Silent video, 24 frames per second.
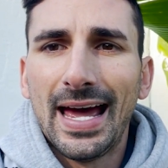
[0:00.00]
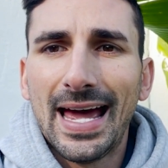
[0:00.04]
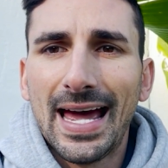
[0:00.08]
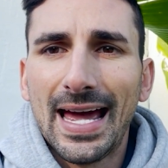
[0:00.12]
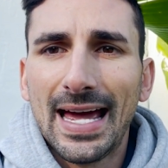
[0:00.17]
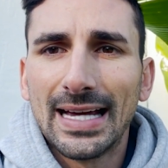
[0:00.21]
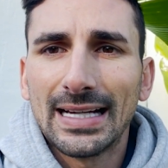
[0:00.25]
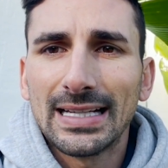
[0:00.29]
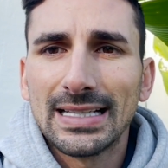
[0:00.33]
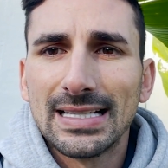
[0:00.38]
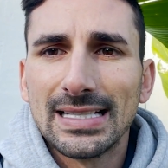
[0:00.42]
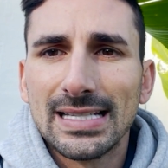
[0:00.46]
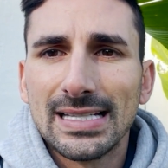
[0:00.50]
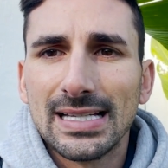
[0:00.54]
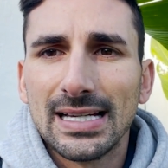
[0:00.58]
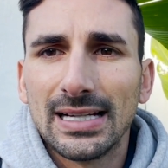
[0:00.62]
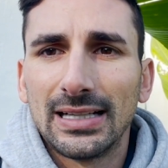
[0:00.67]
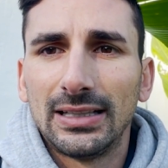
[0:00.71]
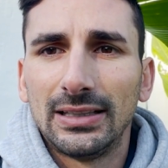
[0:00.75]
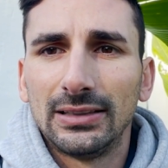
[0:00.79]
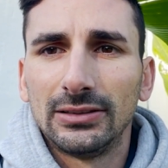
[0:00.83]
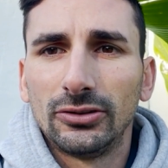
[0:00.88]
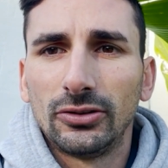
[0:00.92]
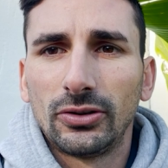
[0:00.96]
Axe,
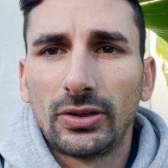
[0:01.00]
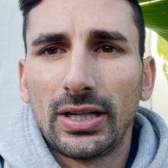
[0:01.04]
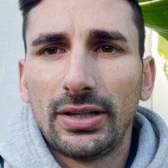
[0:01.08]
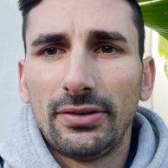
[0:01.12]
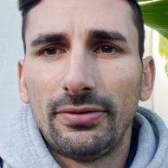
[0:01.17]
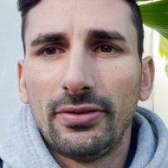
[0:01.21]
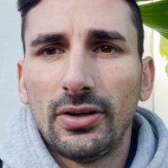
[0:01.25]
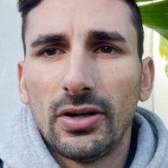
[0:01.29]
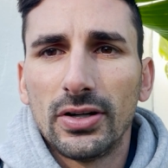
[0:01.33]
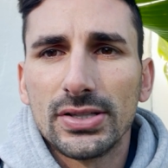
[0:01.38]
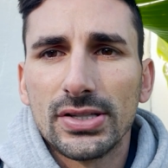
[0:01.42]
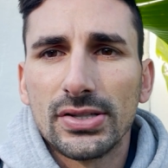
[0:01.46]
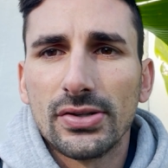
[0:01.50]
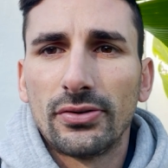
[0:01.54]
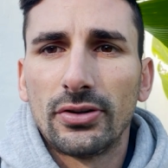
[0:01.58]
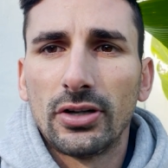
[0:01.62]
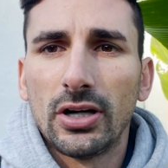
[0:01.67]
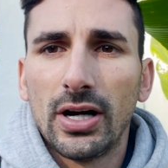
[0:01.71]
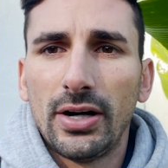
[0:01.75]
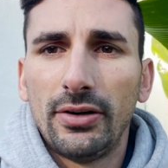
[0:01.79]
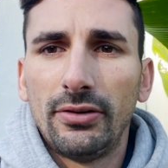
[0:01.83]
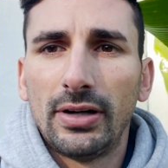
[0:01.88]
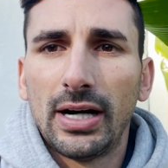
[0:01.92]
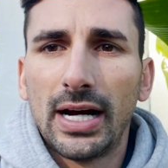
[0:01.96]
look, he finds the
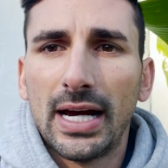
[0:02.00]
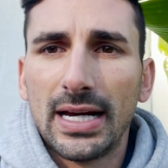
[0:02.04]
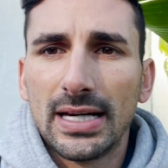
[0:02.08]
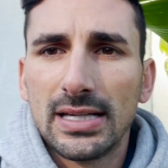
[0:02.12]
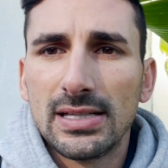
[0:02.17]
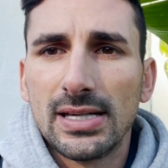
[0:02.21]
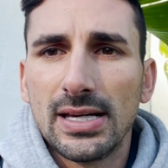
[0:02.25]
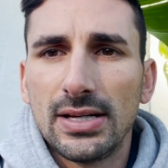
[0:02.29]
right race.